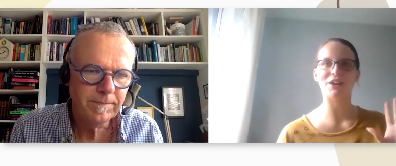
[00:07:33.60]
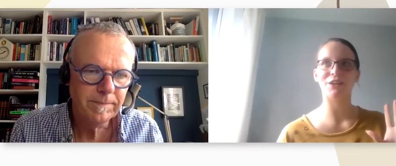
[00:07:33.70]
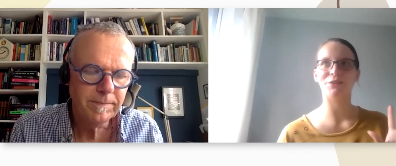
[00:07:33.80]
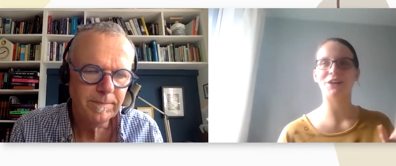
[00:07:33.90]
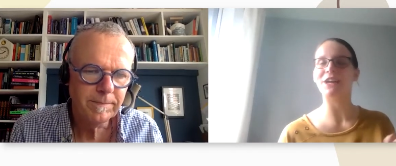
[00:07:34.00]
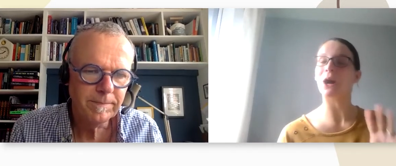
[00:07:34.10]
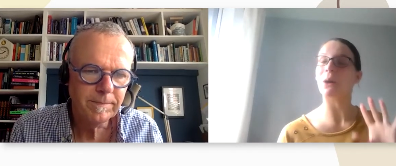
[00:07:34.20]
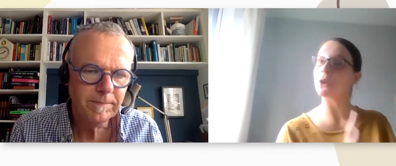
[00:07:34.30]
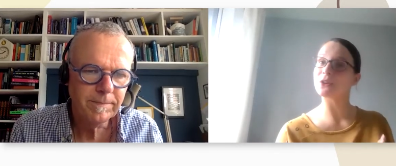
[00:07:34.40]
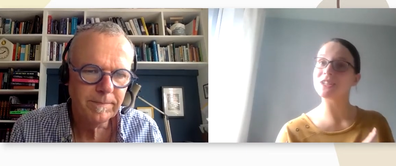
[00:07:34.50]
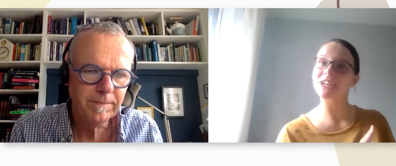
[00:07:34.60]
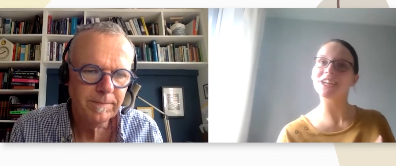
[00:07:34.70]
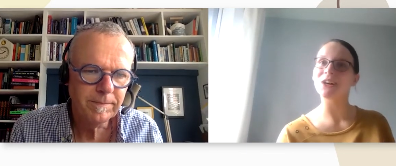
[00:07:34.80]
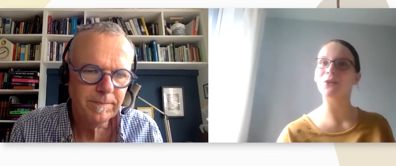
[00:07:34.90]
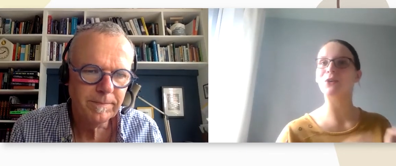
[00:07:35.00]
Speaker 1: are you like a
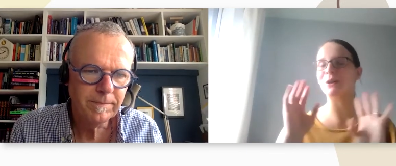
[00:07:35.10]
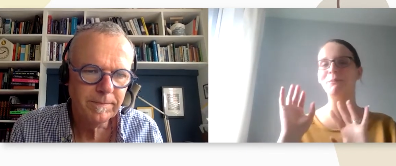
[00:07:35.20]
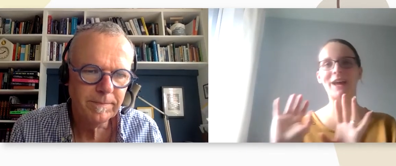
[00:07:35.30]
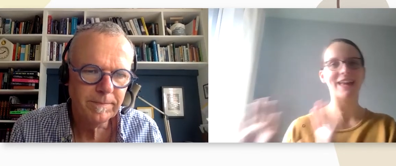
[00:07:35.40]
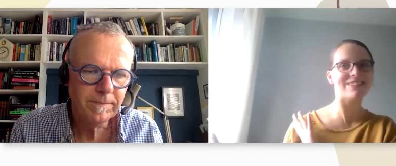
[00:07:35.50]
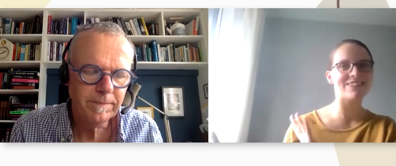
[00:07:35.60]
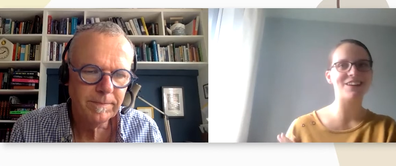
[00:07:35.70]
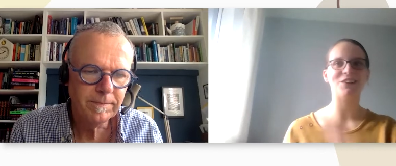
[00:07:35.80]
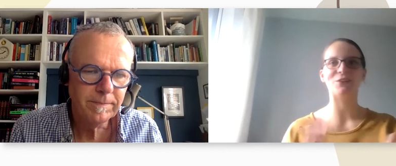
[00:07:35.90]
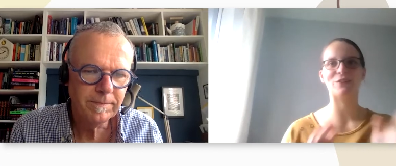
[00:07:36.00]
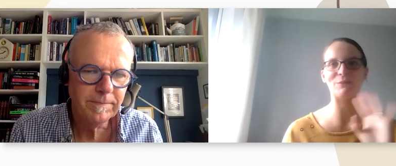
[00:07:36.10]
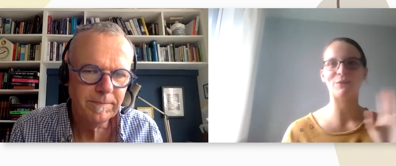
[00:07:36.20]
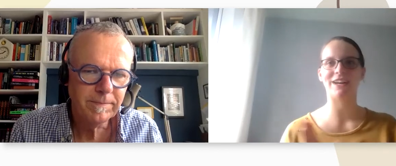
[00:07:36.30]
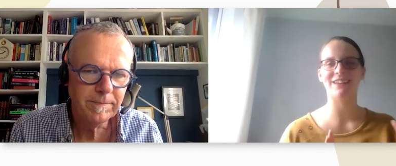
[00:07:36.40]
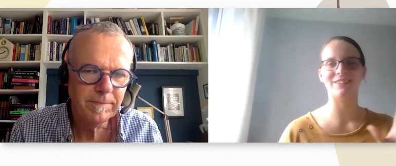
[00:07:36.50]
plotter or a pantser or
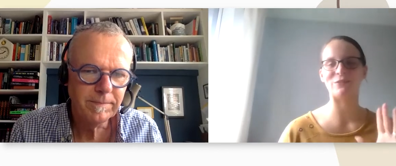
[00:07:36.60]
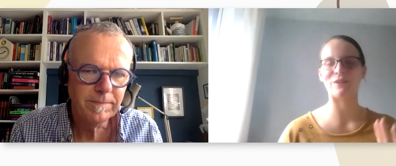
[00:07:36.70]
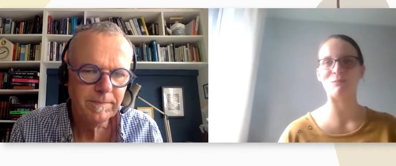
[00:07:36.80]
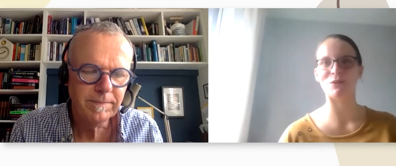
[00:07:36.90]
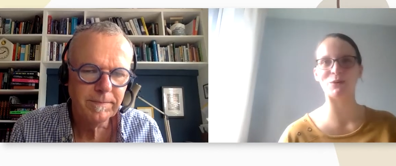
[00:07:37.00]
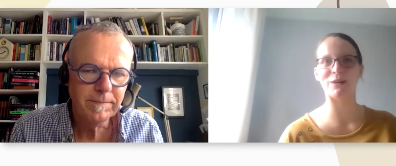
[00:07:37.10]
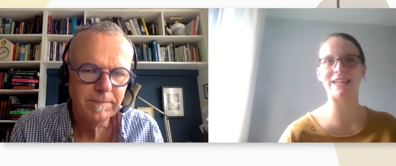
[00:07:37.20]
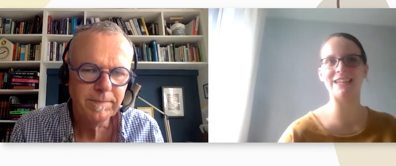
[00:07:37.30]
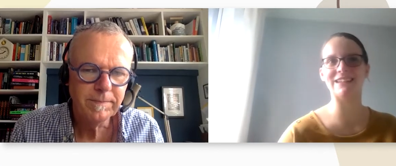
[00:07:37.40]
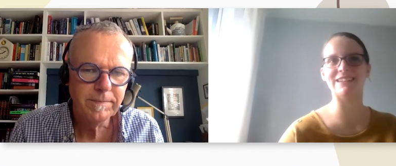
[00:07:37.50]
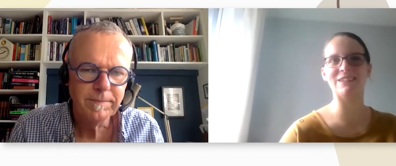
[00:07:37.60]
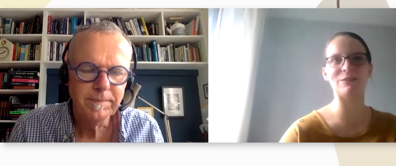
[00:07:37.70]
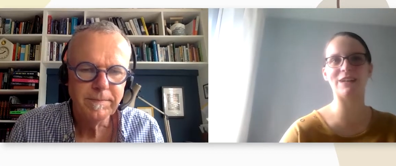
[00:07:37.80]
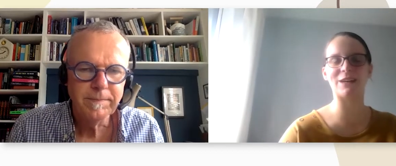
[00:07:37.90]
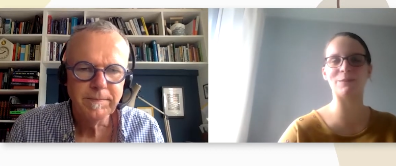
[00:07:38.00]
somewhere sort of in between
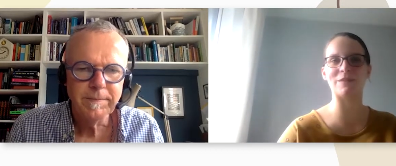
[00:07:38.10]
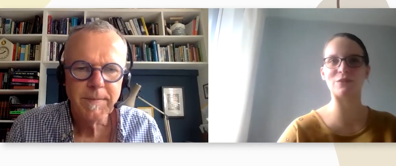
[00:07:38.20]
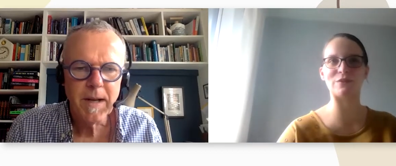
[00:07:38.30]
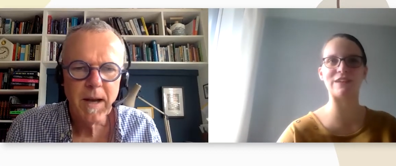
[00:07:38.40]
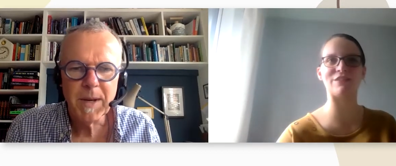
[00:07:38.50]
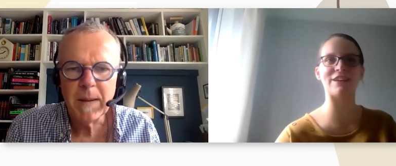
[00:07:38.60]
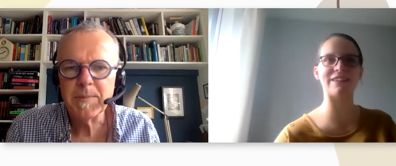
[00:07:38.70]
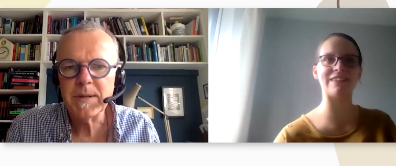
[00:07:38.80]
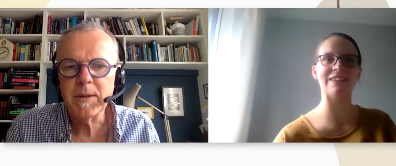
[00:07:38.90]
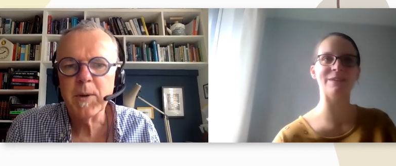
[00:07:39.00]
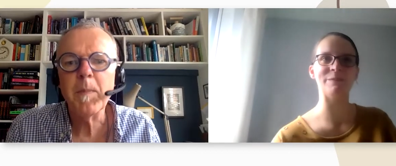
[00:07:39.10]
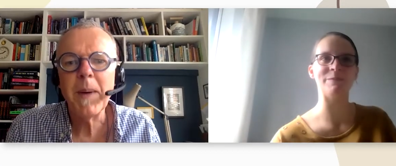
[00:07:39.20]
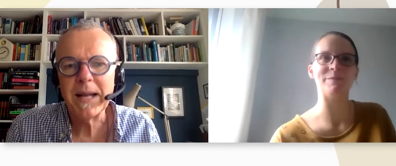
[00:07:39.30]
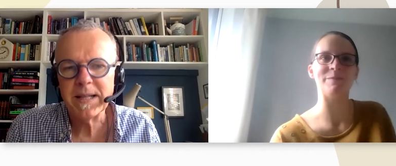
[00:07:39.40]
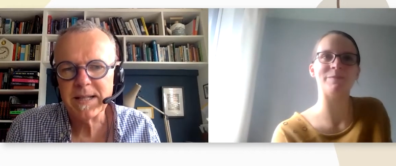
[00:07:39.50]
when it comes I'm to an absolute
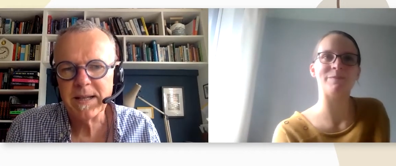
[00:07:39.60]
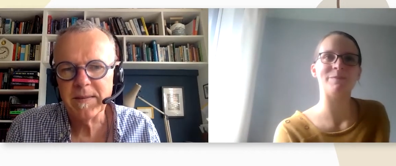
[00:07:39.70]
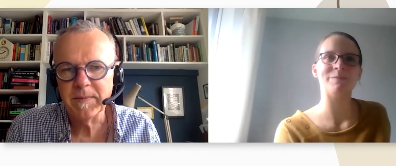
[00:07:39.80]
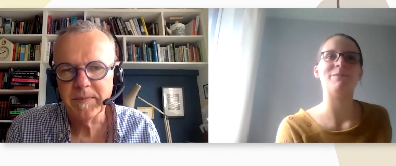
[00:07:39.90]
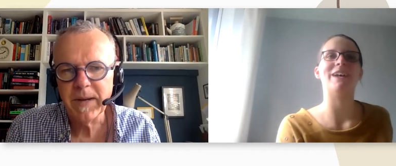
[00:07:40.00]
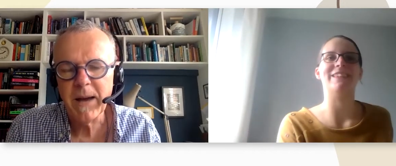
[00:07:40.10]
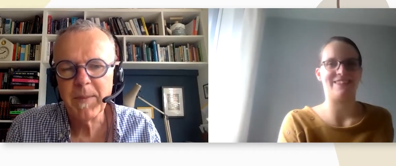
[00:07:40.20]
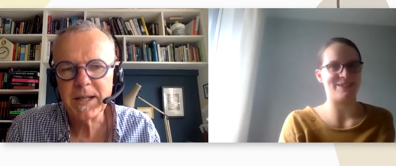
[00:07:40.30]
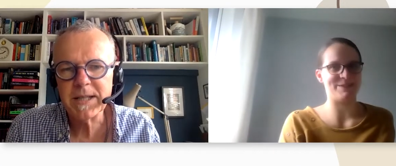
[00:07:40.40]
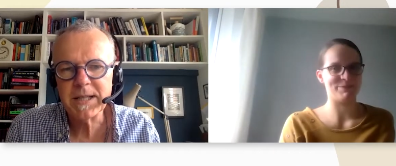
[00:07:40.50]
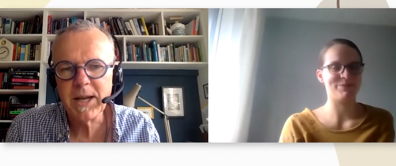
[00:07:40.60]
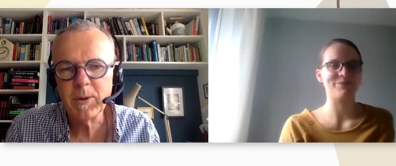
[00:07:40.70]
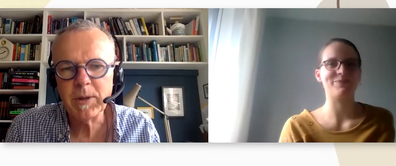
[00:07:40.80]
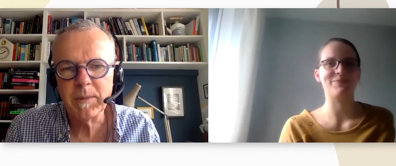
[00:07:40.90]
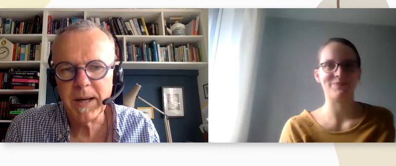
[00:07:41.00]
Speaker 2: pantser. I'm a oh.
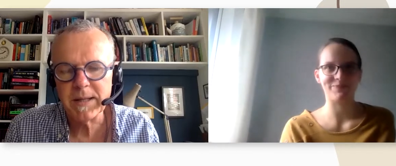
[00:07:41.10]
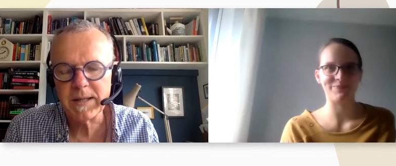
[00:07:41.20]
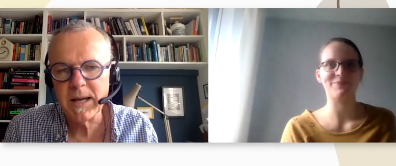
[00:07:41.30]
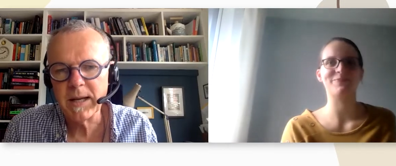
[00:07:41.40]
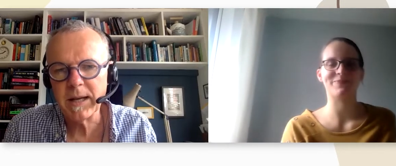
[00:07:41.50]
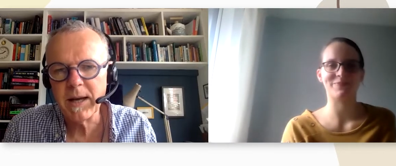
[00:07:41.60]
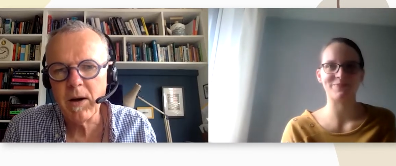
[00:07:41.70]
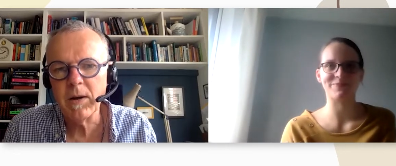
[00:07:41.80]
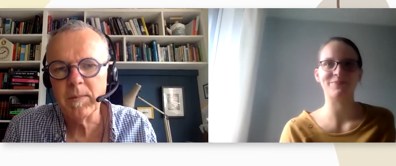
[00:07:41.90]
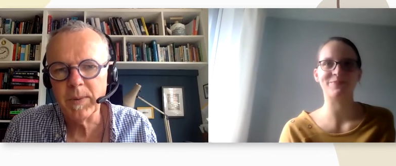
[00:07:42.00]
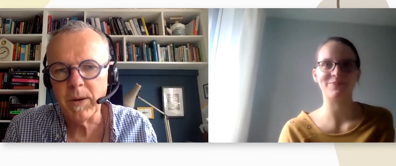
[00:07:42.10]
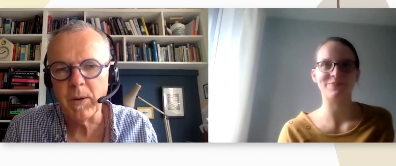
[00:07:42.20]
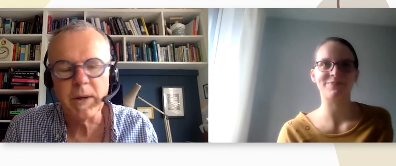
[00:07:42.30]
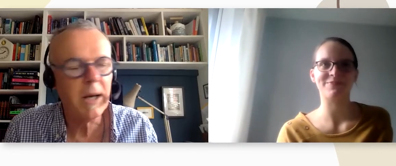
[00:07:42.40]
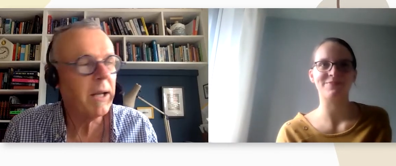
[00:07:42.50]
total pantser and I can't
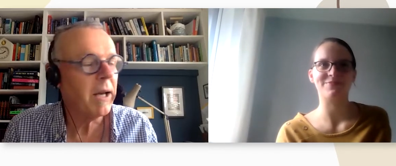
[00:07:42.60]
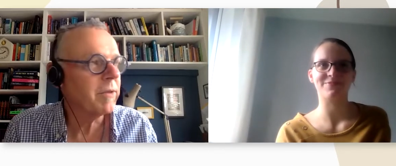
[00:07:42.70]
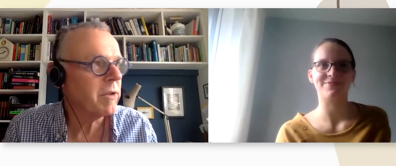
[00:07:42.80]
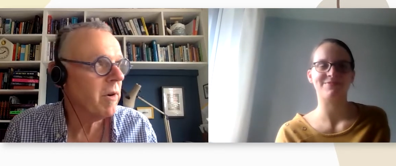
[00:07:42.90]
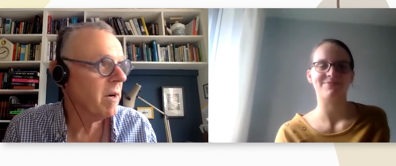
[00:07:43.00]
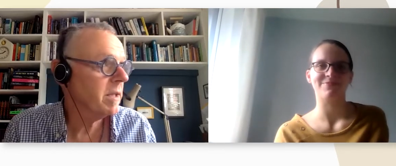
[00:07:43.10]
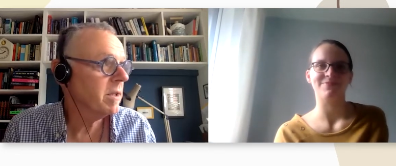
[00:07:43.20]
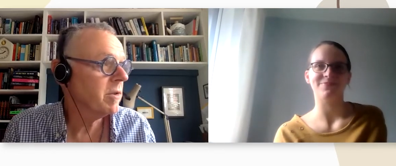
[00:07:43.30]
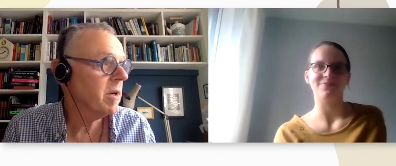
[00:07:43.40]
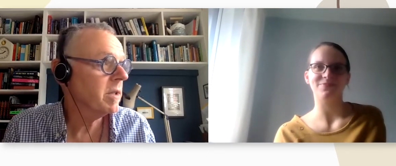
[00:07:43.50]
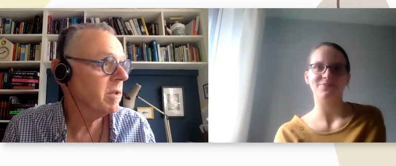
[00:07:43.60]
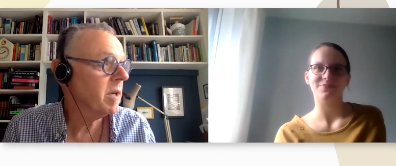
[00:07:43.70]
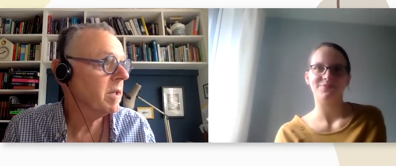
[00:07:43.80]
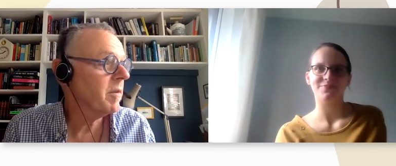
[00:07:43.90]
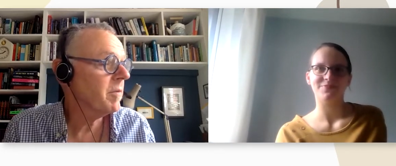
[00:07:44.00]
plot. And I've tried and tried and
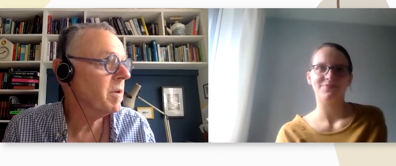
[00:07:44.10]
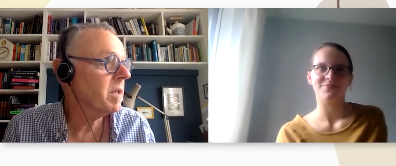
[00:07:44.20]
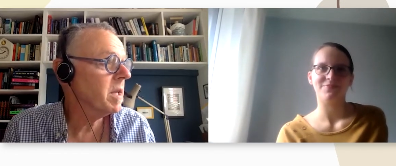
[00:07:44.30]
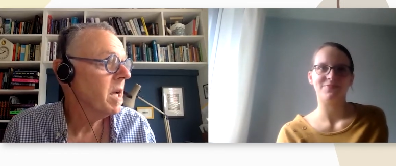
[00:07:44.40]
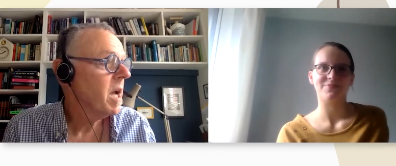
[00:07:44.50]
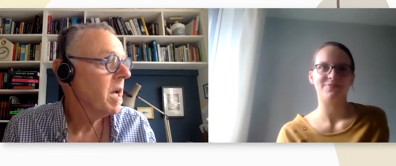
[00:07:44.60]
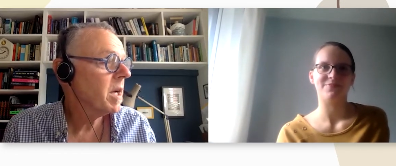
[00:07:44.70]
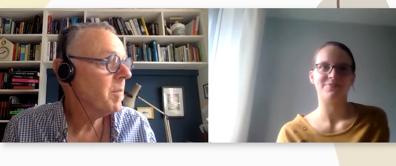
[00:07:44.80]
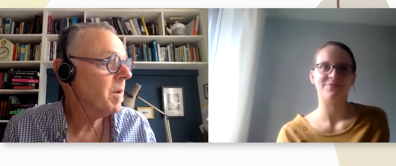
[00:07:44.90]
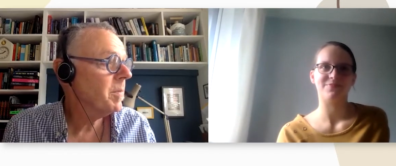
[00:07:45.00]
tried. And I've written a couple of